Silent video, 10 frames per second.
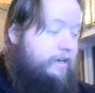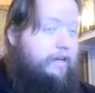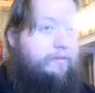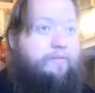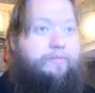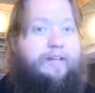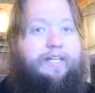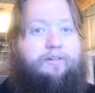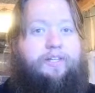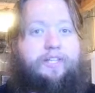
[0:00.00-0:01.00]
when we
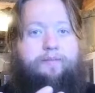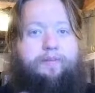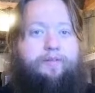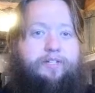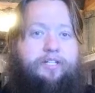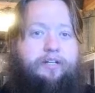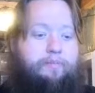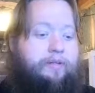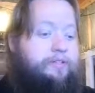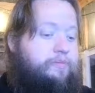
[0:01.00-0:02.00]
deal with them, they're just at a
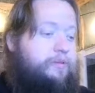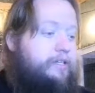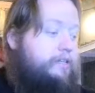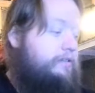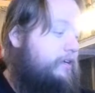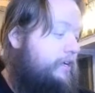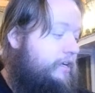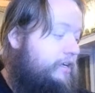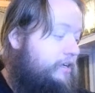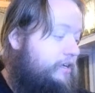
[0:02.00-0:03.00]

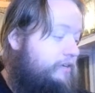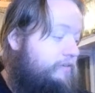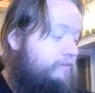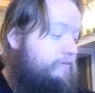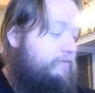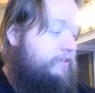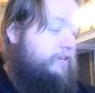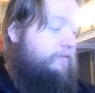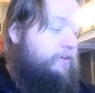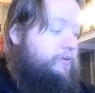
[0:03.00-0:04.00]
+1
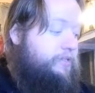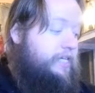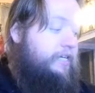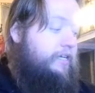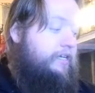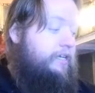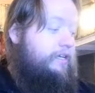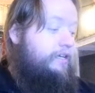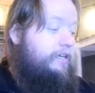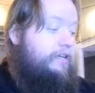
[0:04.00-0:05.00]
difficulty.
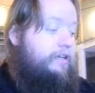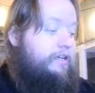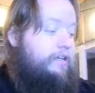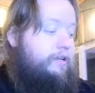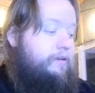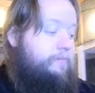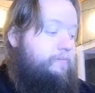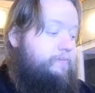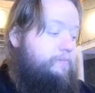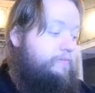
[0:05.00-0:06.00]

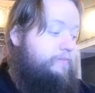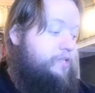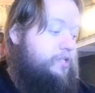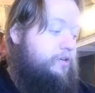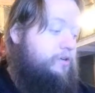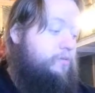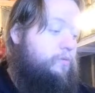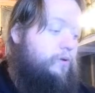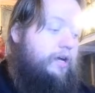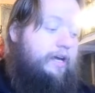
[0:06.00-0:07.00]
So
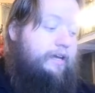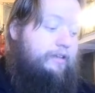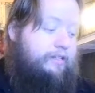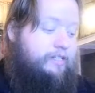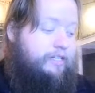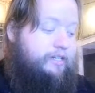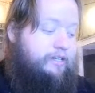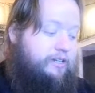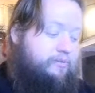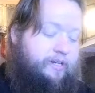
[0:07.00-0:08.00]
why? Let's take a
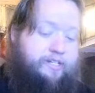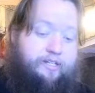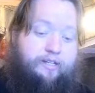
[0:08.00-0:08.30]
look at a reason.